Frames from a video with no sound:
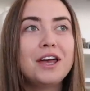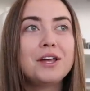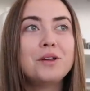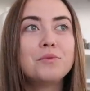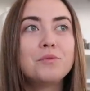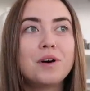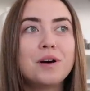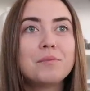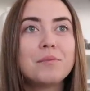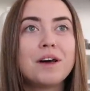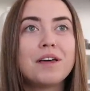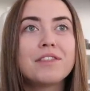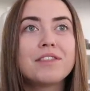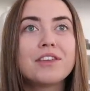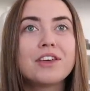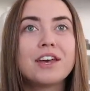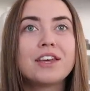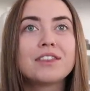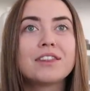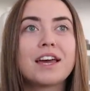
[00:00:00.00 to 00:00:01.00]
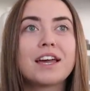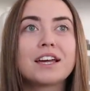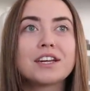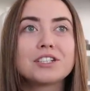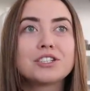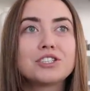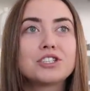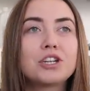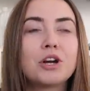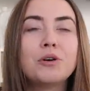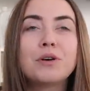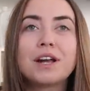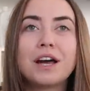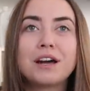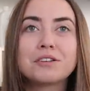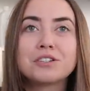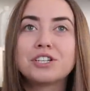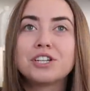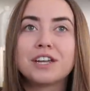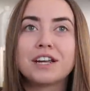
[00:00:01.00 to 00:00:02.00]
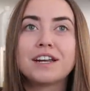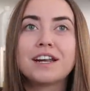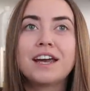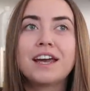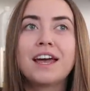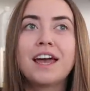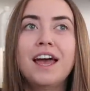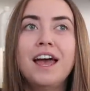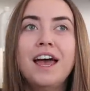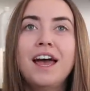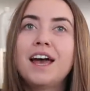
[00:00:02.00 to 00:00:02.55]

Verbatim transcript: in one month and like showed how she did it.